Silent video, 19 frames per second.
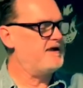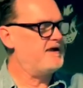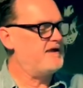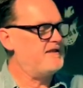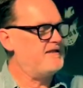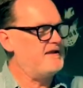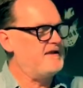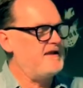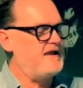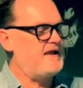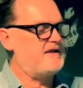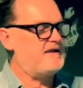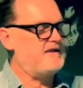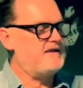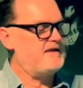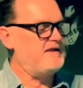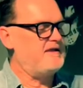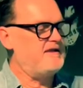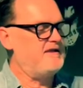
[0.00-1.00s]
The neck
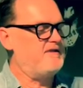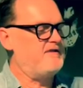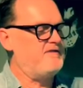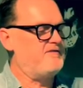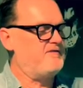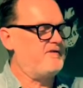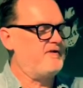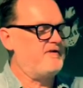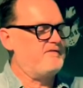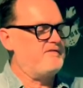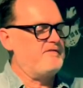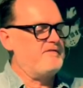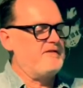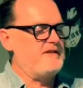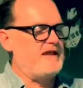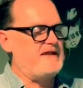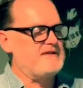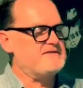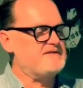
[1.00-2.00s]
is of,
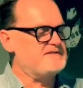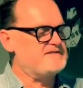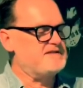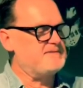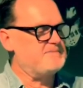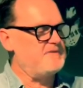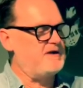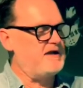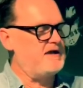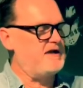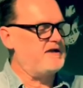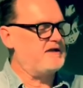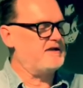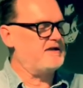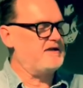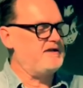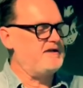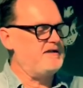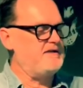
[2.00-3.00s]
as I said,
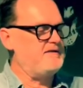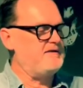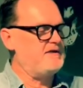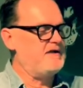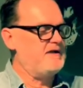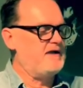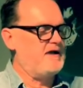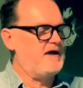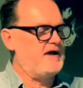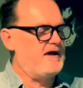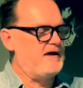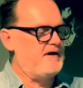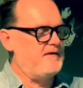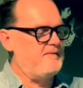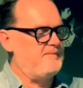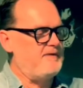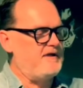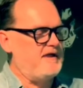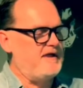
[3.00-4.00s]
mahogany,
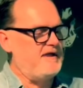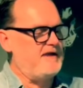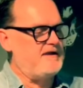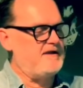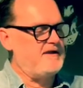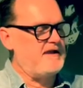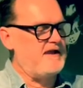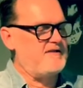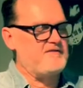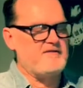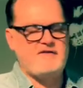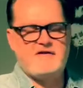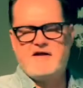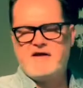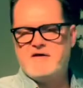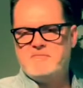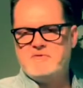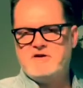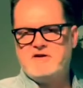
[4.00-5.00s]
and it has an
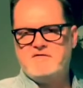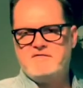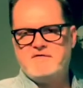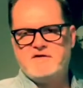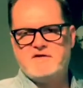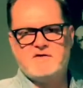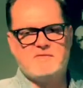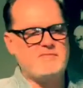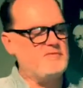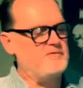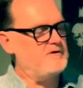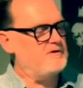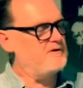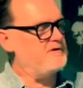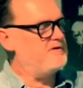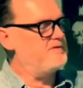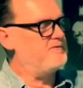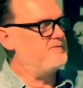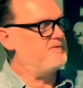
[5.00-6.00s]
ebony
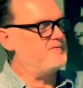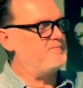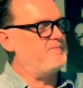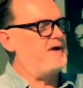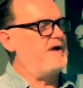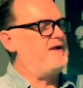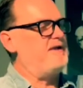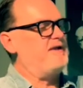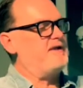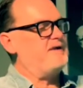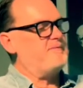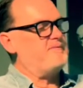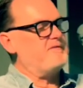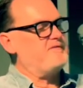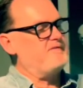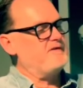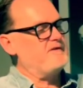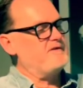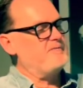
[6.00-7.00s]
fingerboard with binding up the
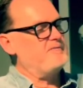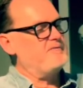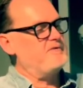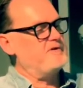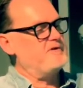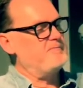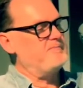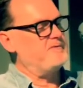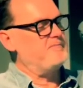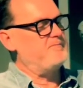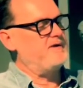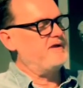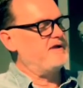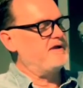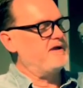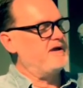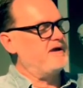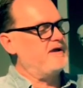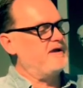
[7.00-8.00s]
fingerboard in
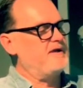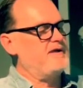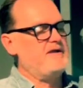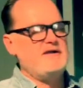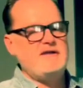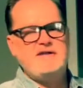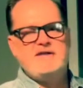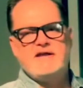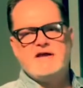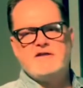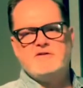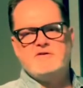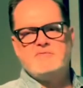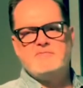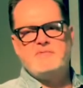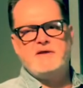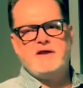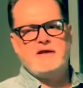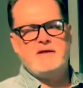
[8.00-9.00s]
babinga, yellow
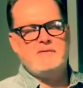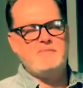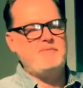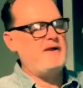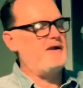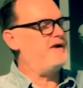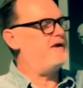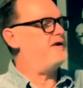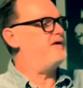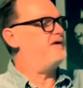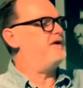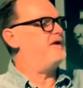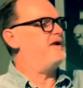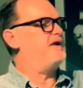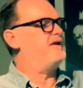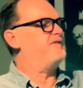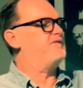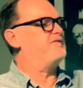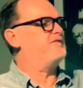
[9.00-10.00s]
pear,
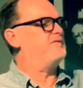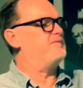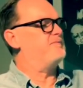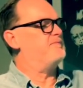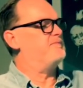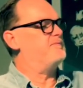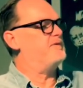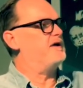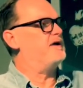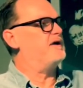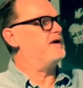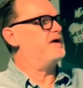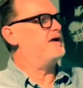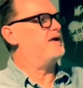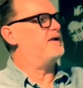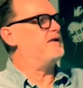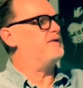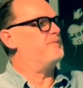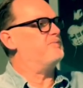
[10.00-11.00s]
and some
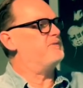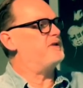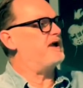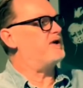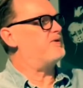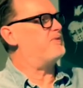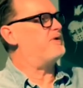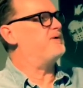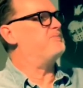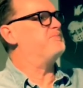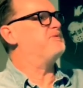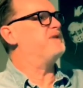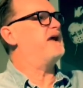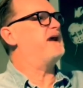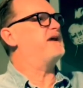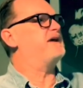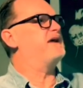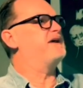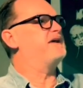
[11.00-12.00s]
black, white,
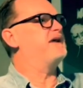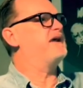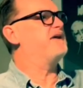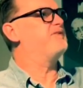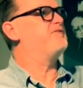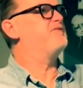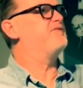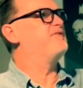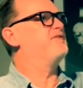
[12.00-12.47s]
black, I guess.